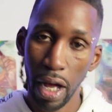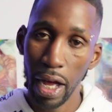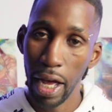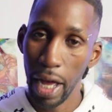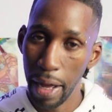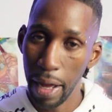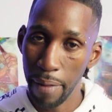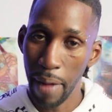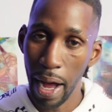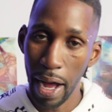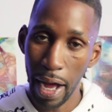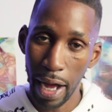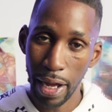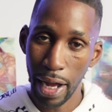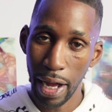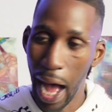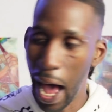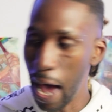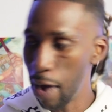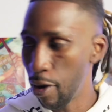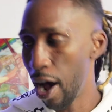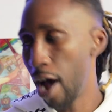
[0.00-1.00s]

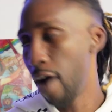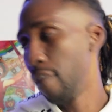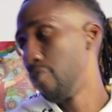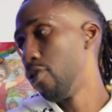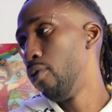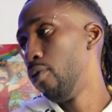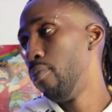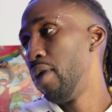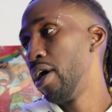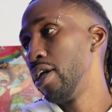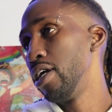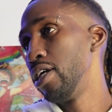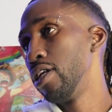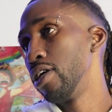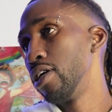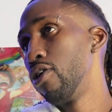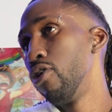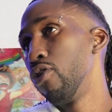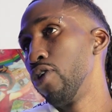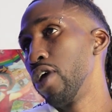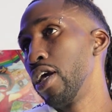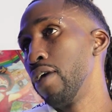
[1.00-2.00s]
don't have no money to
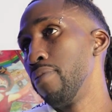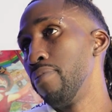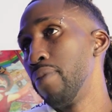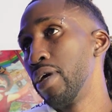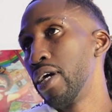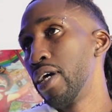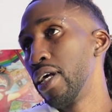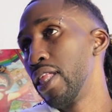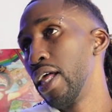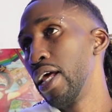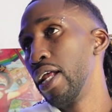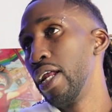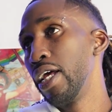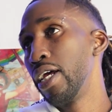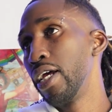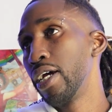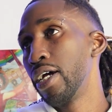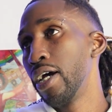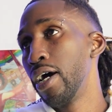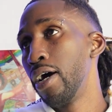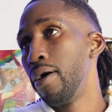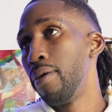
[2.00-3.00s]
go eat because they
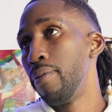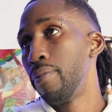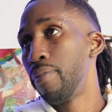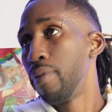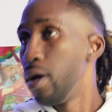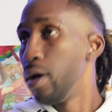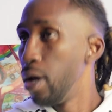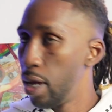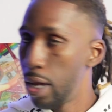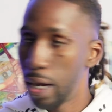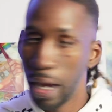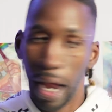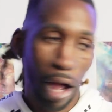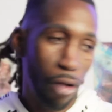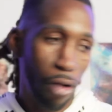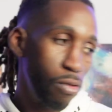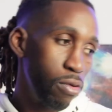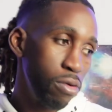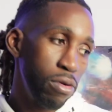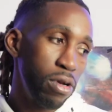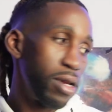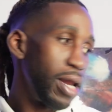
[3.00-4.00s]
didn't come. Like,
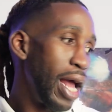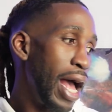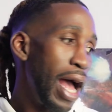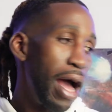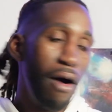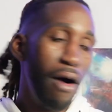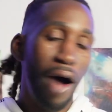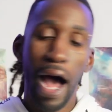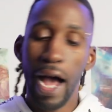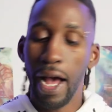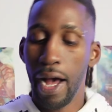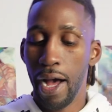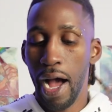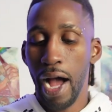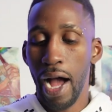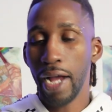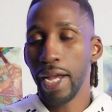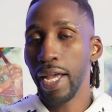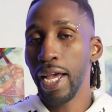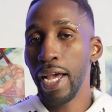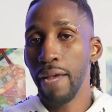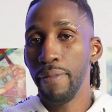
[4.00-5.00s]
now,
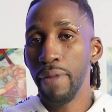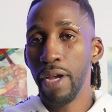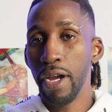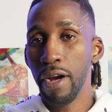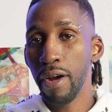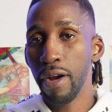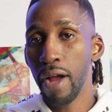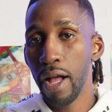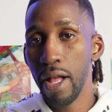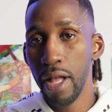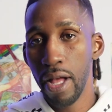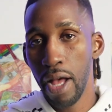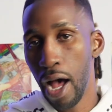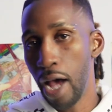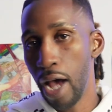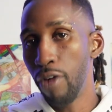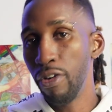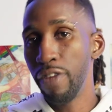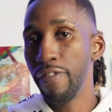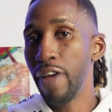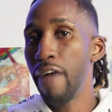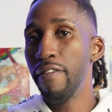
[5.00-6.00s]
I came here, I
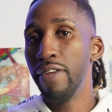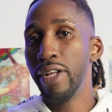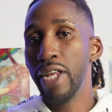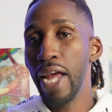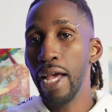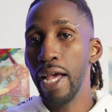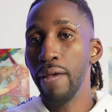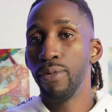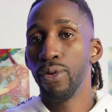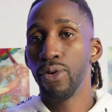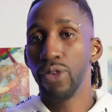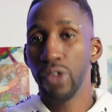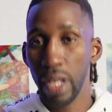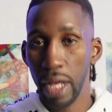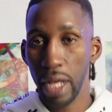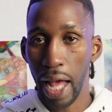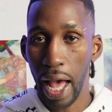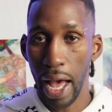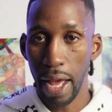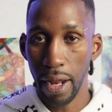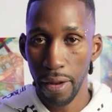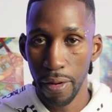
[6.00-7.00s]
don't even have a table to sit
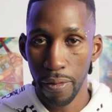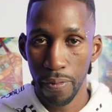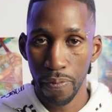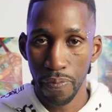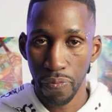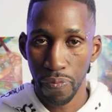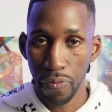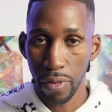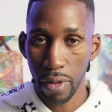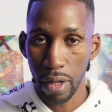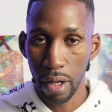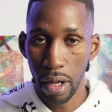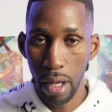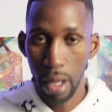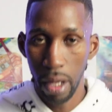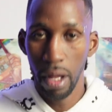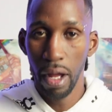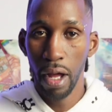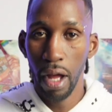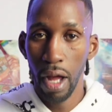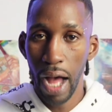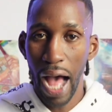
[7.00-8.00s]
at.
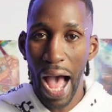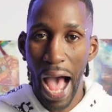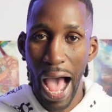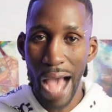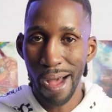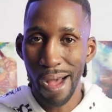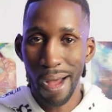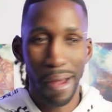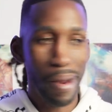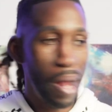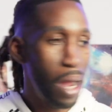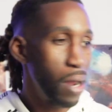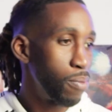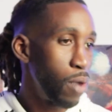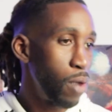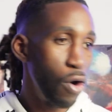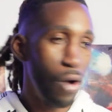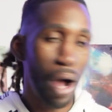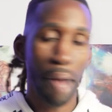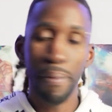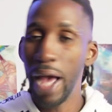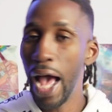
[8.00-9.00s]

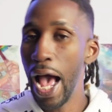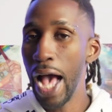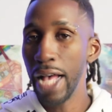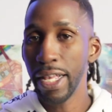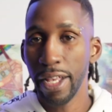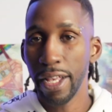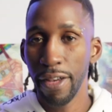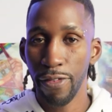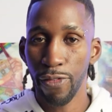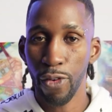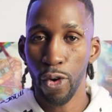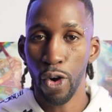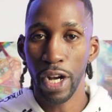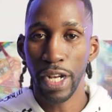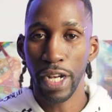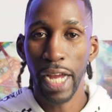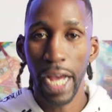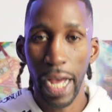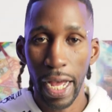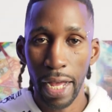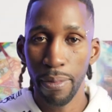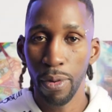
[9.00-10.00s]
I've been asking for a
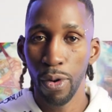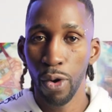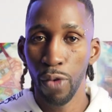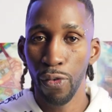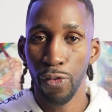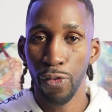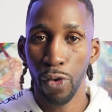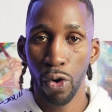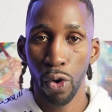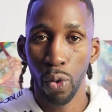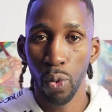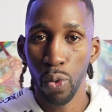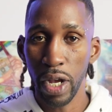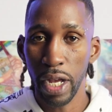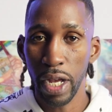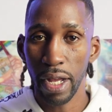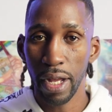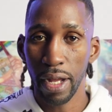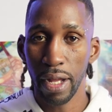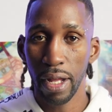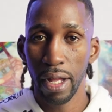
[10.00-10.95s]
table for a week.